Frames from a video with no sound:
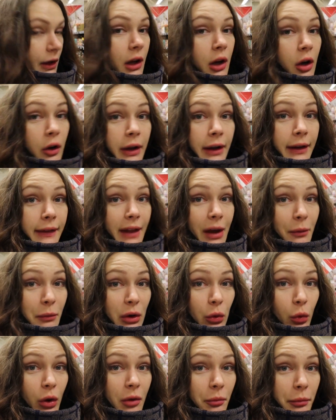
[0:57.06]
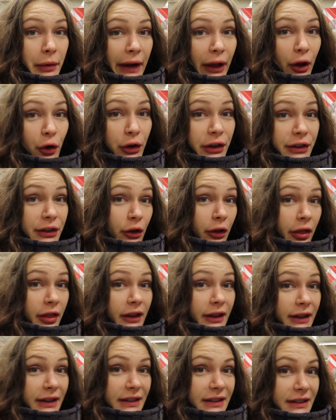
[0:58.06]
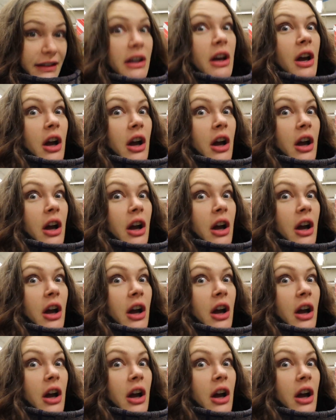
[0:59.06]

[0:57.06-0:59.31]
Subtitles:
Okay, number one priority on the list,